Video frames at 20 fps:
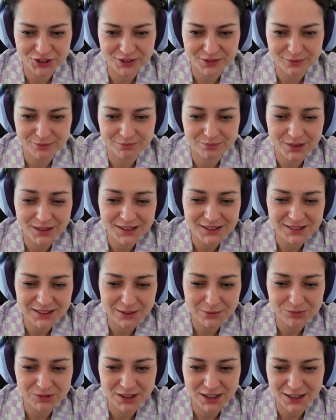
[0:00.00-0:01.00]
but
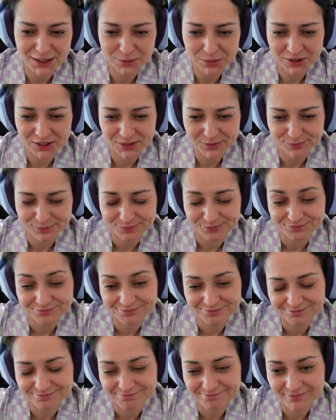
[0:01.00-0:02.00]
sometimes
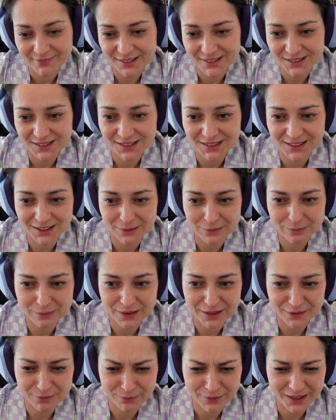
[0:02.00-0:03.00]
exactly
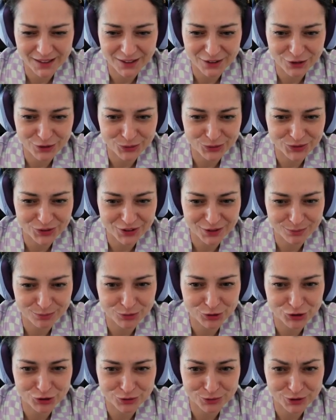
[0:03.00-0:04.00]
by making those
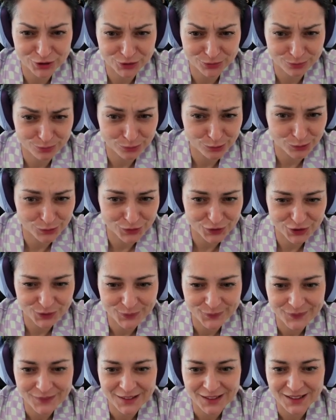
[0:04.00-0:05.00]
ambitious moves
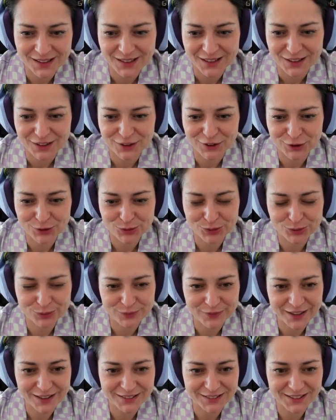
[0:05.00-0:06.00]
you
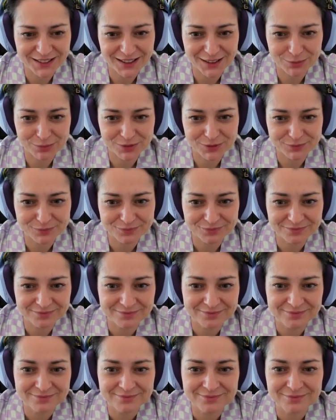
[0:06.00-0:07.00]
end up
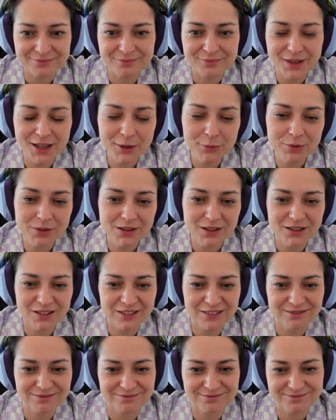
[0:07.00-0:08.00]
maybe
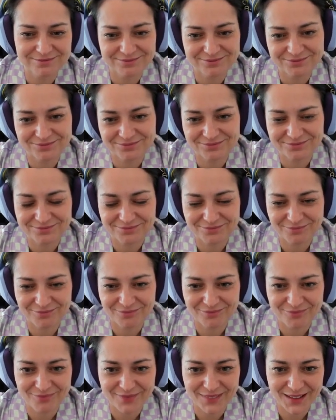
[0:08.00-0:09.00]

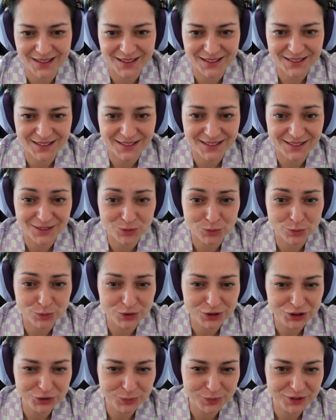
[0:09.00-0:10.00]
in a
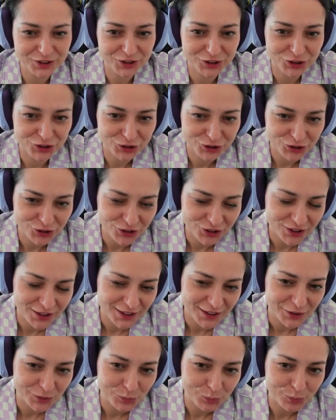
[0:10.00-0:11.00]
worse position,
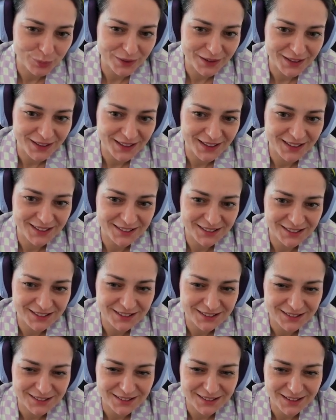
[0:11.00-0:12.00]
but
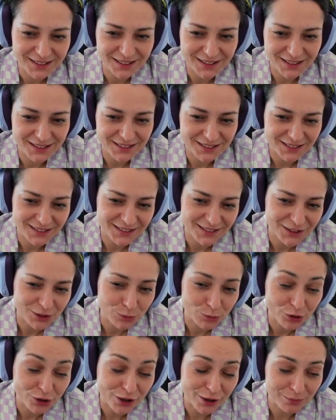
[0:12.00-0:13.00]
like in a
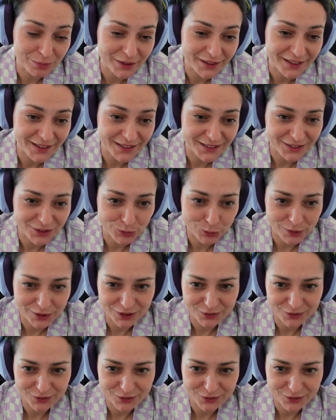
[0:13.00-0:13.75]
more complicated one.